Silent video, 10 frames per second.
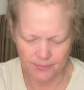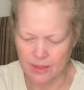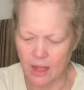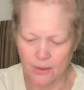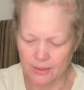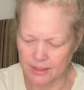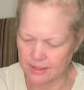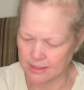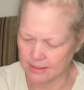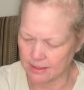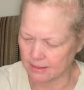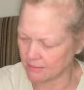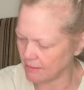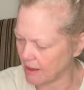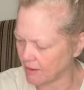the
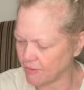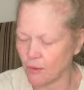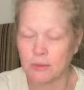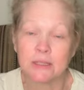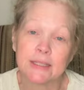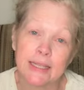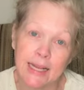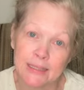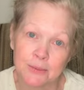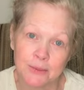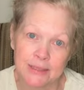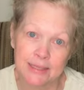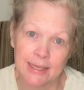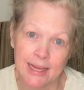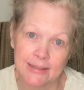Hollow Farms, because the next one's
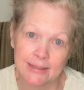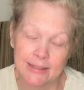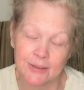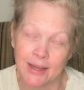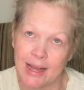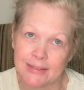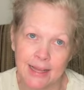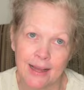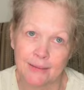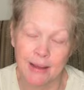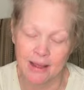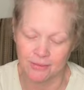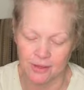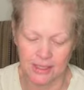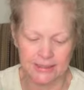the Daisy, you guys. I am half
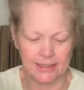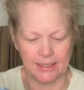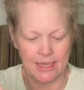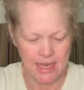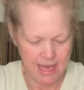crazy.